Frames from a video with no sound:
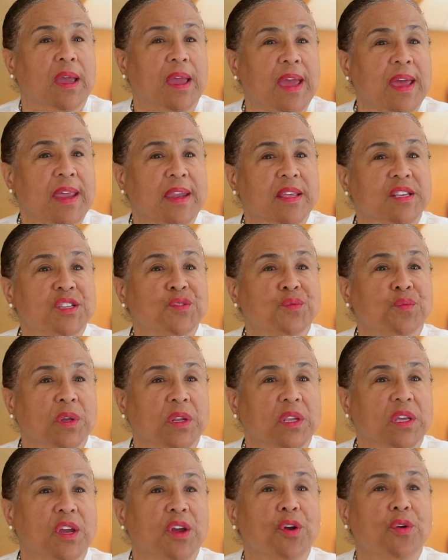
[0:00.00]
And it's
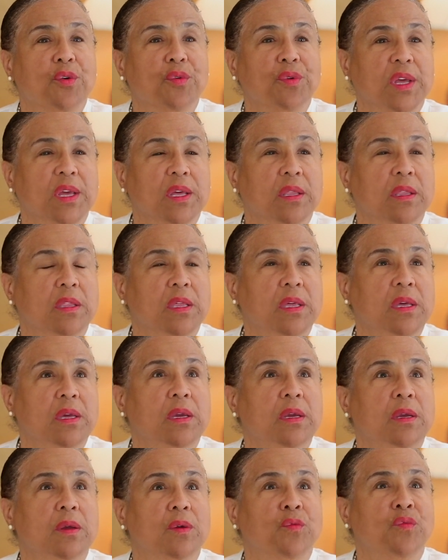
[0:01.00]
really hurting
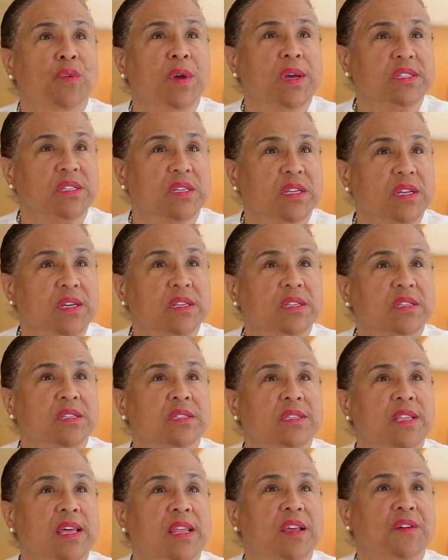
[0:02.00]
the residents
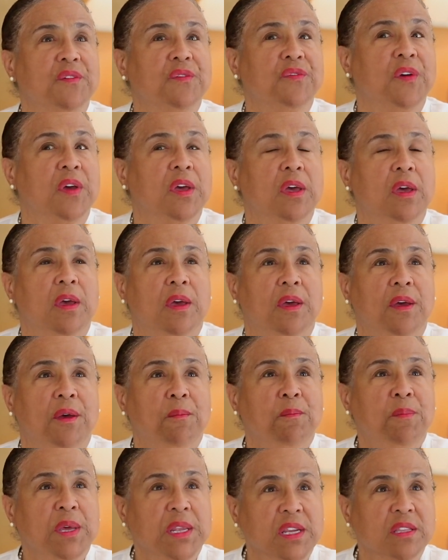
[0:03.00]
that have
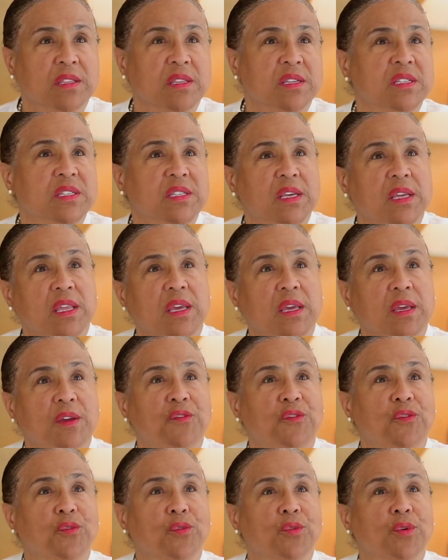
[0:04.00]
been in the city
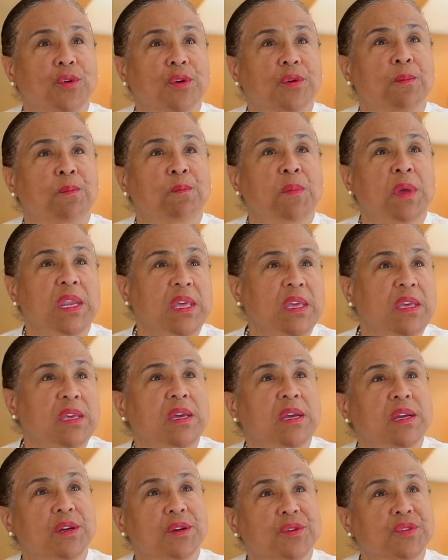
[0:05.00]
for many
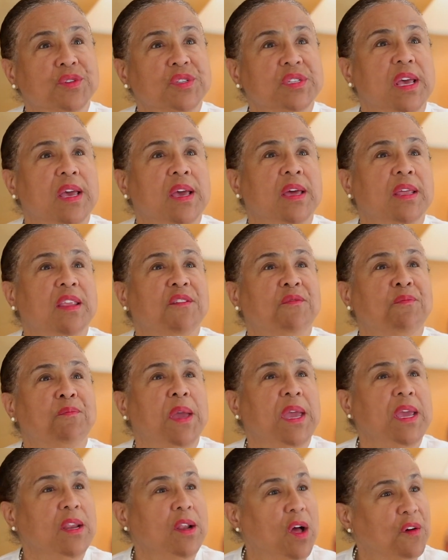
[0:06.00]
years and have
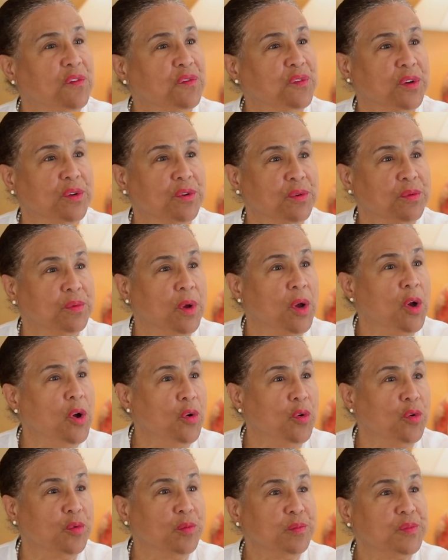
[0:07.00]
paid off their
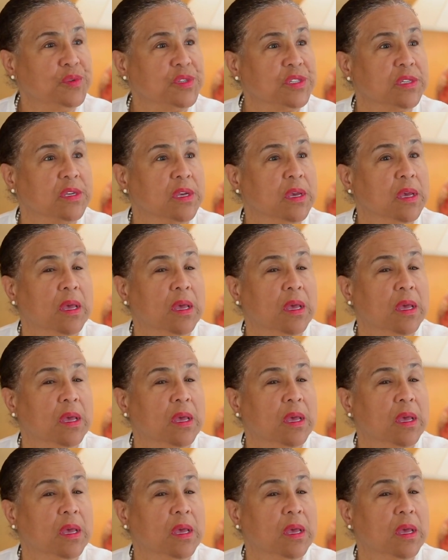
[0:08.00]
homes.